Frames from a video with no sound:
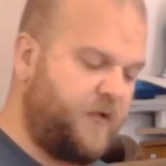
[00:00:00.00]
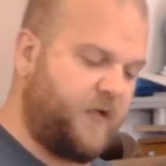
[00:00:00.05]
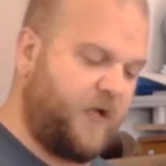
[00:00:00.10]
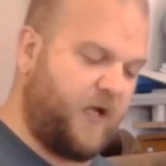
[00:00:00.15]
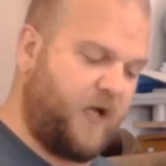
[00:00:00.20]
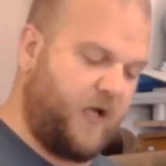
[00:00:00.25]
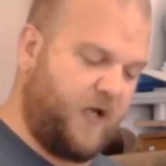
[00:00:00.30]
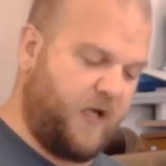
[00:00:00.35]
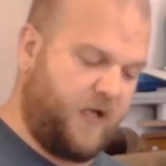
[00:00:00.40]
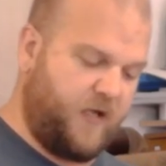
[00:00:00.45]

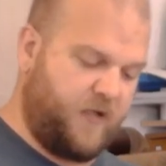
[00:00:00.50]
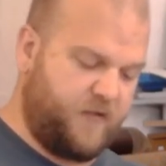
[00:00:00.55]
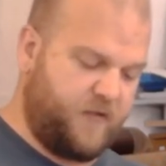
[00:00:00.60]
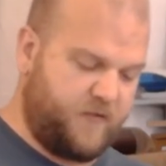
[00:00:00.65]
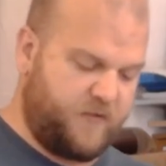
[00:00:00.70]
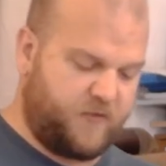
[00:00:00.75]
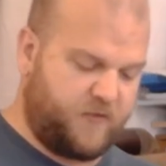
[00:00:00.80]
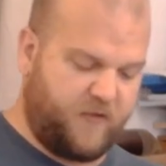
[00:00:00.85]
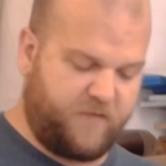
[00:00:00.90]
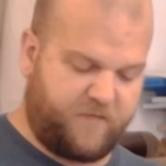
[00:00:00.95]

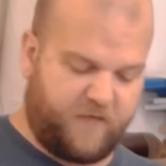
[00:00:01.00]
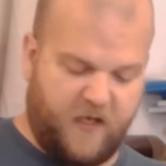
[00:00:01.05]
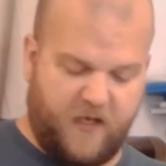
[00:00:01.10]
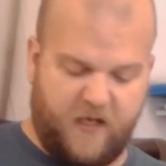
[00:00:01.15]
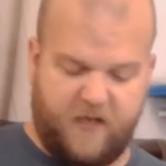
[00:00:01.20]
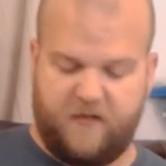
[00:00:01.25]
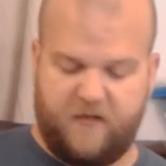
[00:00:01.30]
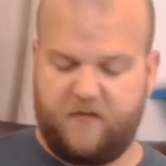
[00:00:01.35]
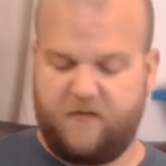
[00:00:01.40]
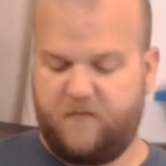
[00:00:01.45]
so I've
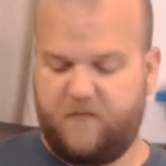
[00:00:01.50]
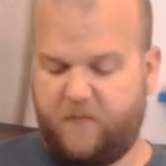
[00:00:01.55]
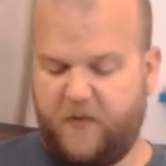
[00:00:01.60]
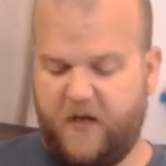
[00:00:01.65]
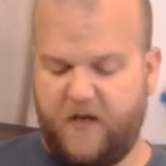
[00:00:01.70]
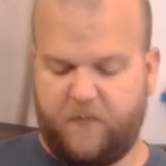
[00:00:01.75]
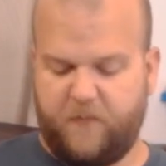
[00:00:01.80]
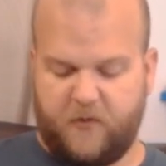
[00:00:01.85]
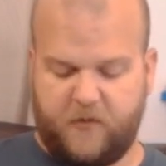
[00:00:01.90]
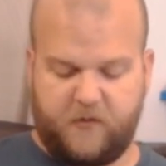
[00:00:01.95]
got
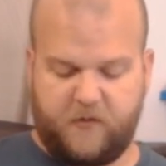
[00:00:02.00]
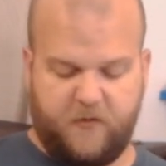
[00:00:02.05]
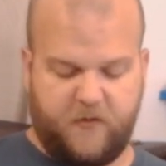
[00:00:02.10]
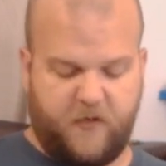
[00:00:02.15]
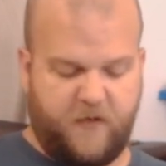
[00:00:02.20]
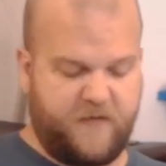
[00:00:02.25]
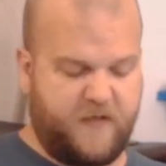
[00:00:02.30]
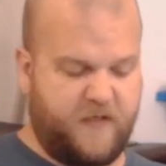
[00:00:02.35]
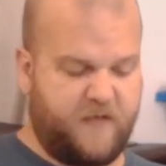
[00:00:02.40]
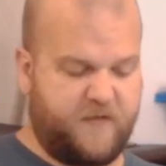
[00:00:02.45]
paper glued
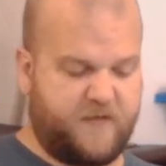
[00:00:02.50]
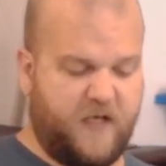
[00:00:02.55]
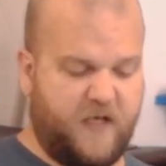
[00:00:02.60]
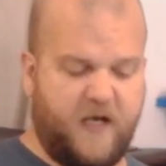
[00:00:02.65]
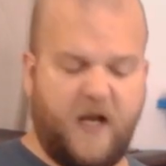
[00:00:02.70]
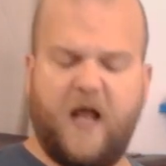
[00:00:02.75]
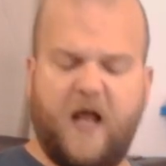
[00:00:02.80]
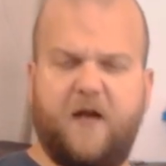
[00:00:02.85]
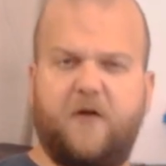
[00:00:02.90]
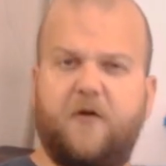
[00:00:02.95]
on the inside.
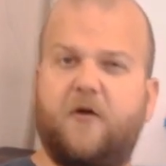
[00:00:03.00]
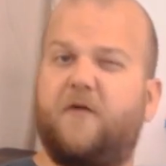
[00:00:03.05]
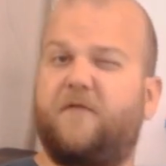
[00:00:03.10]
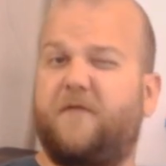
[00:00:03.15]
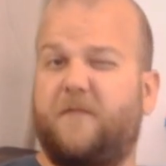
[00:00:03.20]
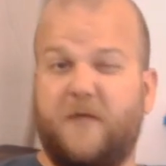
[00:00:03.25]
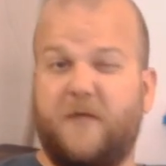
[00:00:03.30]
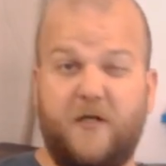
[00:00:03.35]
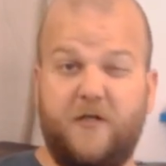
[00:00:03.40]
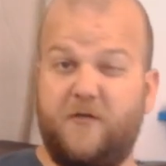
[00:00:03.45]
I don't know if
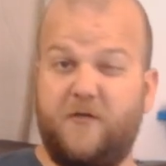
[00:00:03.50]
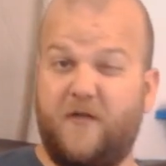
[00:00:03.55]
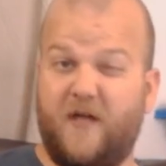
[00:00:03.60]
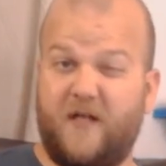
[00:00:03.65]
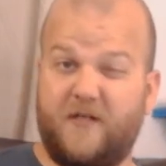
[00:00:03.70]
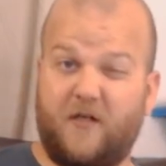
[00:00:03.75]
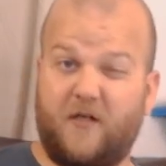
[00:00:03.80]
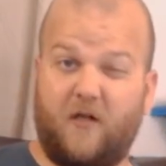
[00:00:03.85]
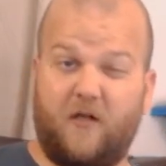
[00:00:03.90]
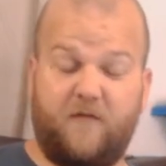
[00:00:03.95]
I'm going to do
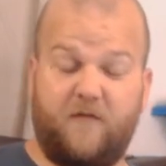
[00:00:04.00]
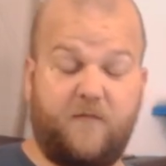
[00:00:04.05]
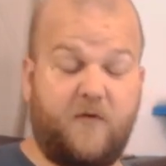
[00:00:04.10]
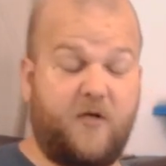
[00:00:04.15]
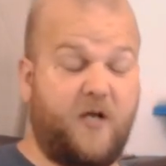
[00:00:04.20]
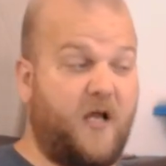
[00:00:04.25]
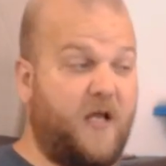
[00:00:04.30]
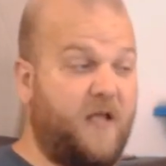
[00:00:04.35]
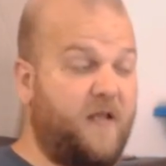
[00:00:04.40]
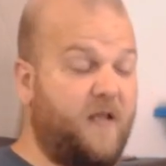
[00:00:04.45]
that to all of them or
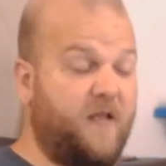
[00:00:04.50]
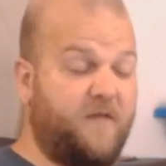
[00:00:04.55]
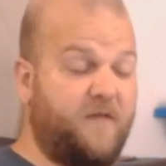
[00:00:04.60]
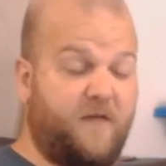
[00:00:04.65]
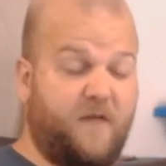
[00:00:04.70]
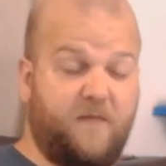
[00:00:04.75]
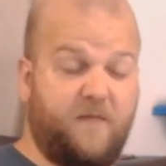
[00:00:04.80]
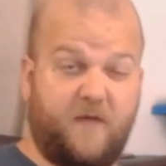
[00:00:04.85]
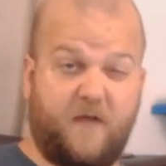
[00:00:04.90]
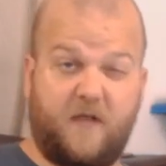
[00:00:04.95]
not. It
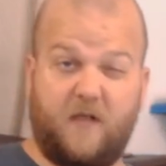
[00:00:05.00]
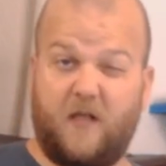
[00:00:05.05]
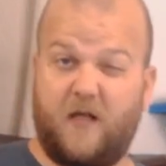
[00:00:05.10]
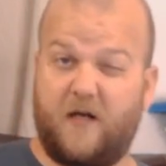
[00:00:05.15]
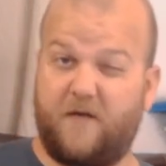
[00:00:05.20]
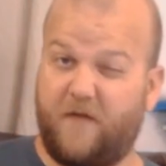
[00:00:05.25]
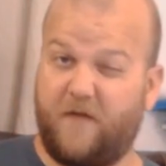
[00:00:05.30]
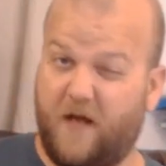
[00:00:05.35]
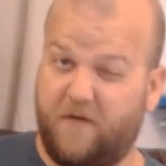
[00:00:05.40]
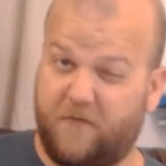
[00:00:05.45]
seems like a lot
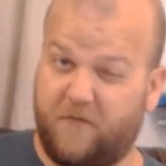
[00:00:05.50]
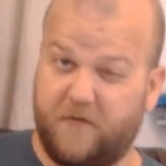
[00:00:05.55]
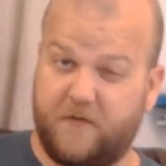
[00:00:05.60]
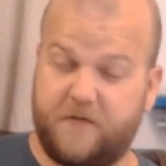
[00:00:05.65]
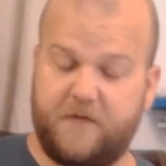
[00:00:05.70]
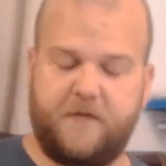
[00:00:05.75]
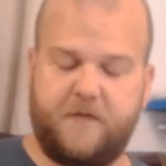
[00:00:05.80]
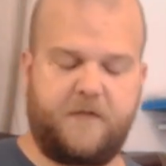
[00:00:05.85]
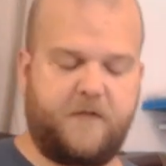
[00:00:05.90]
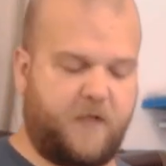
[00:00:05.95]
of effort
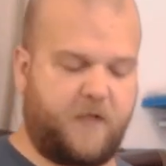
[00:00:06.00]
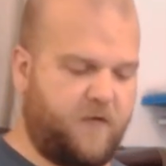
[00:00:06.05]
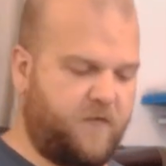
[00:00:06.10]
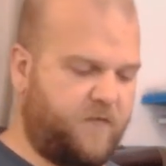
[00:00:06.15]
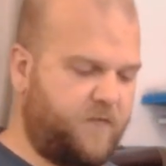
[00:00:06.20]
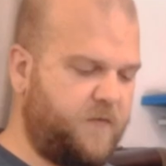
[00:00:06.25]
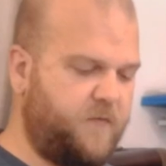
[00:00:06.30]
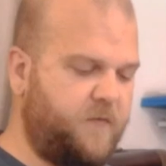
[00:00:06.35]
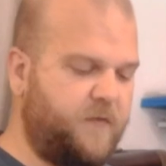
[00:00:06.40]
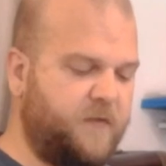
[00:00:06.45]
to go
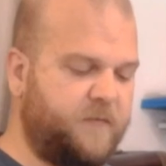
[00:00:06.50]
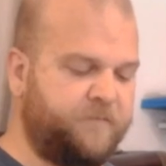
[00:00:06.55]
through.